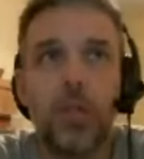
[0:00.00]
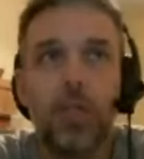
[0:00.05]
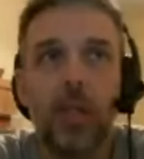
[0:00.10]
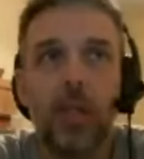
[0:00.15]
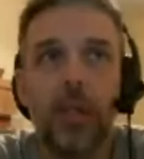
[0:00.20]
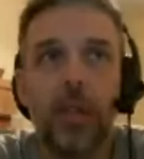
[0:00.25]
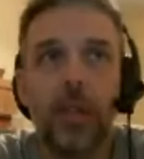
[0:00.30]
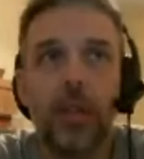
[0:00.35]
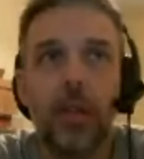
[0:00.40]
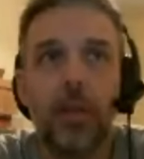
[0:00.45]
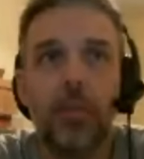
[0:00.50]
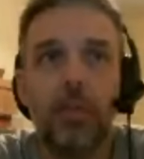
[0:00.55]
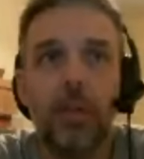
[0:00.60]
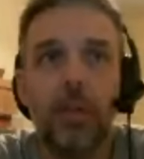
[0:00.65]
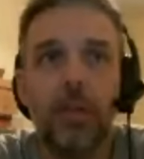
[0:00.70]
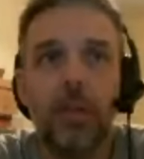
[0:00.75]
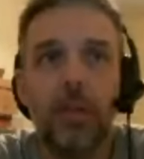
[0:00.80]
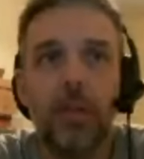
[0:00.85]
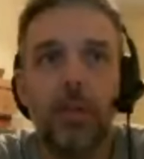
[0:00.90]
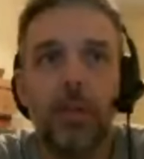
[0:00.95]
That could be
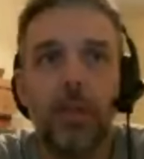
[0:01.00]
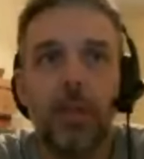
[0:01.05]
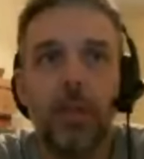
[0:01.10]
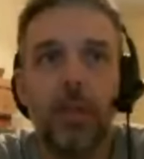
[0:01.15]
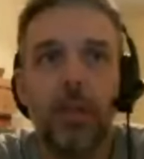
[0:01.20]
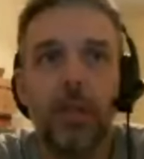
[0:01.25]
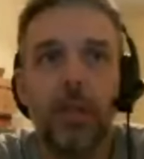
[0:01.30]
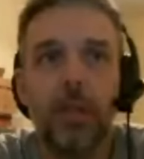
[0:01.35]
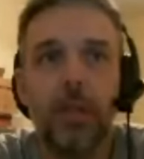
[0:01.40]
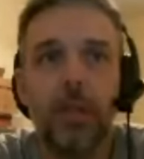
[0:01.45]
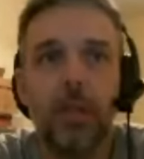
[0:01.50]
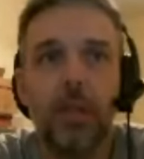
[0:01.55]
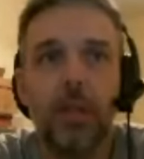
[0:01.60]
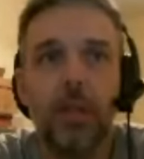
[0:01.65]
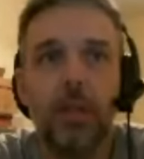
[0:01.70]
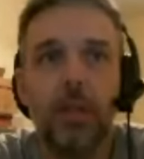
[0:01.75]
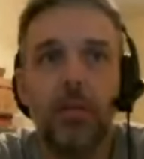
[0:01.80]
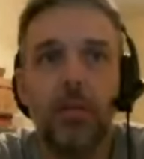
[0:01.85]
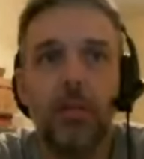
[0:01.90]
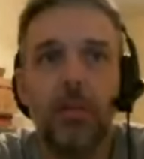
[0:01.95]
something that's uh,
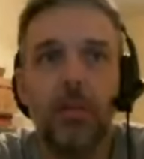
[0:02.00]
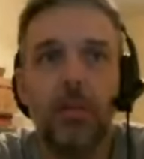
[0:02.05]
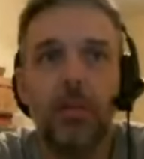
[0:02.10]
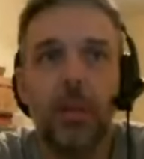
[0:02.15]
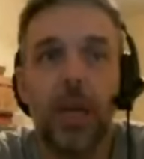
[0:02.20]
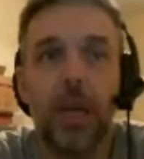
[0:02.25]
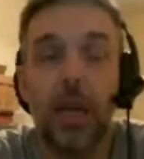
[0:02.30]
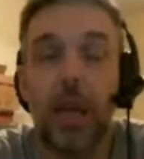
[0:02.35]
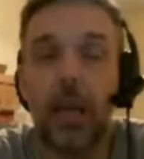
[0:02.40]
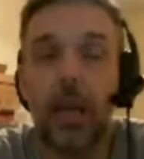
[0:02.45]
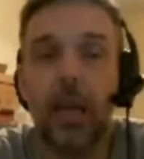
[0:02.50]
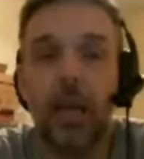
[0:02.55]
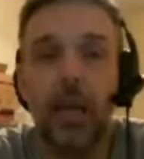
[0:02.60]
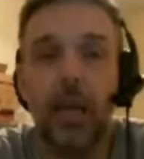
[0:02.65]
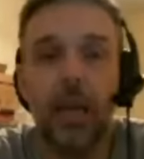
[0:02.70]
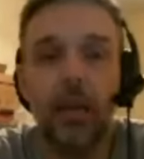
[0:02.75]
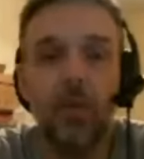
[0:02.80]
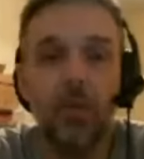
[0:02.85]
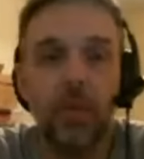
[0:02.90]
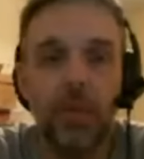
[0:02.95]
any Lego on
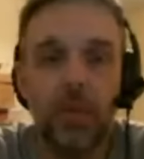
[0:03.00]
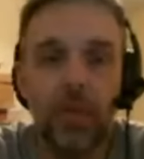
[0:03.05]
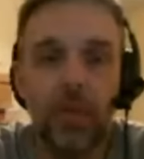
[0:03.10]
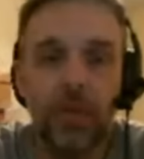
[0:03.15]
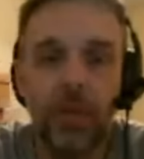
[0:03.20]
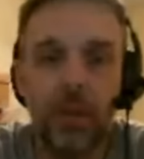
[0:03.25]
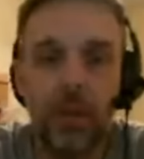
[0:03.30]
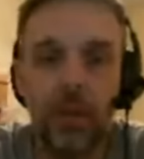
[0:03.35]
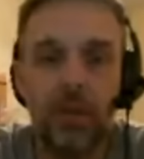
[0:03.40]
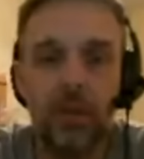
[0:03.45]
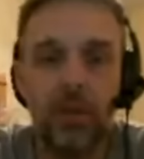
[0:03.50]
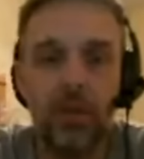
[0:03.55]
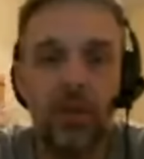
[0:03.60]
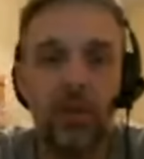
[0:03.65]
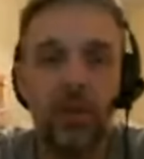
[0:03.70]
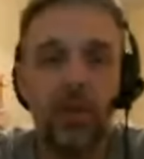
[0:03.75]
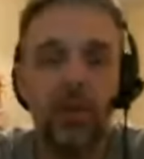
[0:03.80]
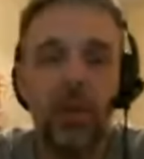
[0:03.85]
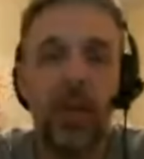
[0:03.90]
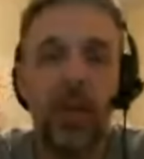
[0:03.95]
T V or
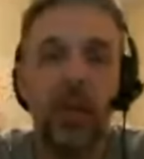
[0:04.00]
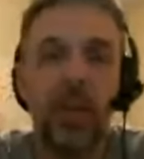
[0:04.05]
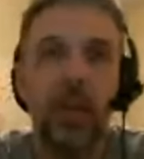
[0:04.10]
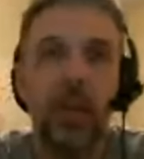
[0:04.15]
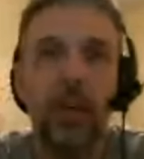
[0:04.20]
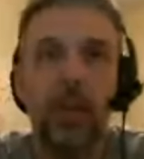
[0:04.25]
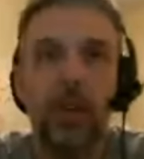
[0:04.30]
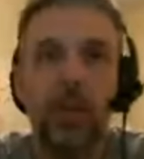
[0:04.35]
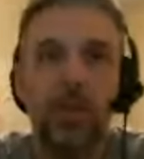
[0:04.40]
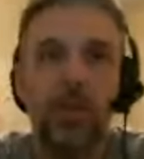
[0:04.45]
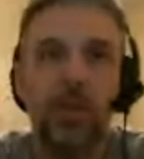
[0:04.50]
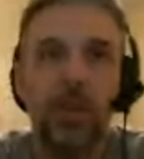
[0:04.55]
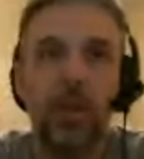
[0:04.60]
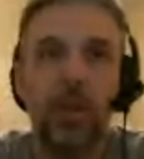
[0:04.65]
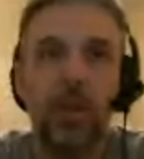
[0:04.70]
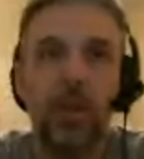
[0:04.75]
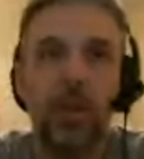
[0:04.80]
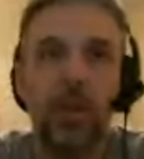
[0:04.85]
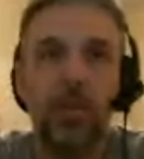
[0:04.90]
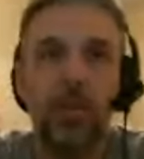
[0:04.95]
any kind of uh,
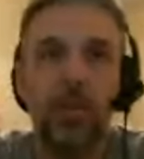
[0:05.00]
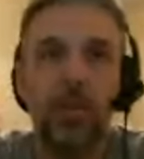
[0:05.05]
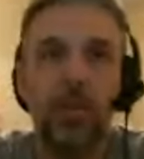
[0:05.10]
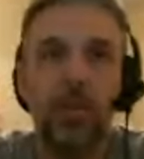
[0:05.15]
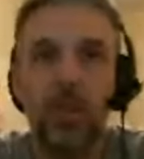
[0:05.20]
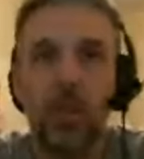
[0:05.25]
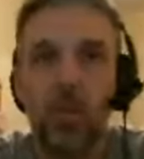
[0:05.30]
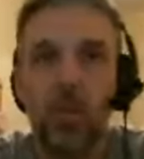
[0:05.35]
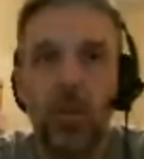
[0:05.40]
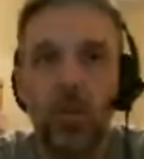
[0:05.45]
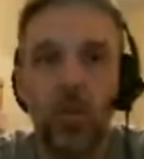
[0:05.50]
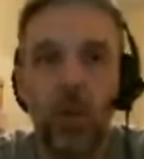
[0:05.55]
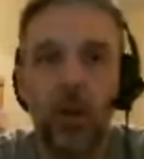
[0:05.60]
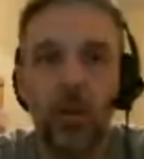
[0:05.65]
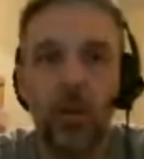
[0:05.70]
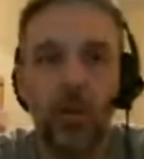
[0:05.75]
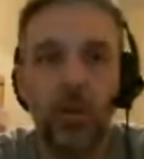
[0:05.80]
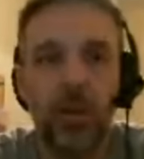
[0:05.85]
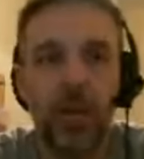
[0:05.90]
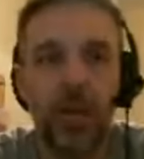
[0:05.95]
movie is
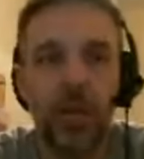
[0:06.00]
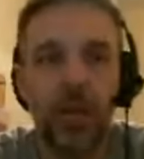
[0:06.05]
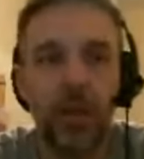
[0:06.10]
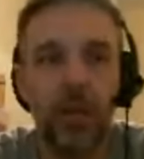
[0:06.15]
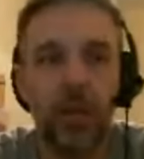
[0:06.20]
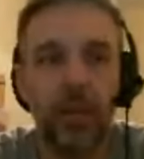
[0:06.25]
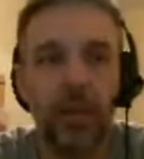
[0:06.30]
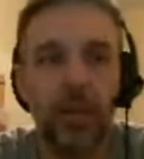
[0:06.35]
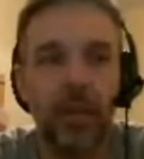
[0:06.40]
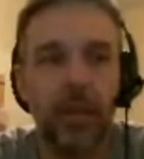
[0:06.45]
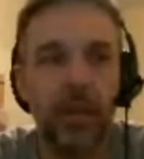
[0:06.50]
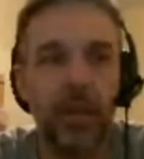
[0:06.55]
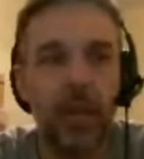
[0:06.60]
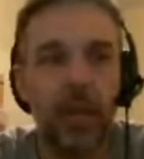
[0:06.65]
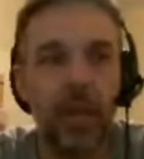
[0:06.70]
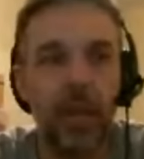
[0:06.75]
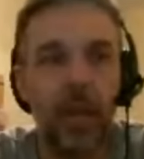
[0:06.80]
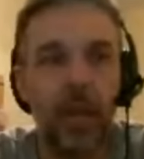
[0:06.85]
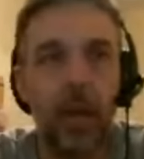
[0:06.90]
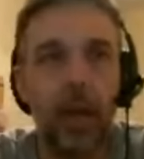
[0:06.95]
always. Um, Lego
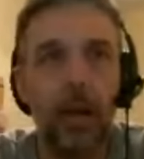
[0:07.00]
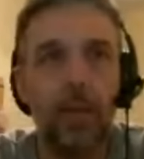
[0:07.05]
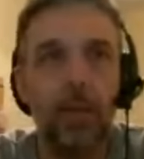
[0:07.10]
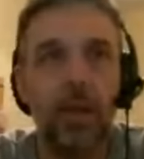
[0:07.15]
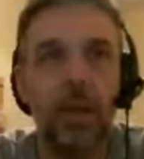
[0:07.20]
is.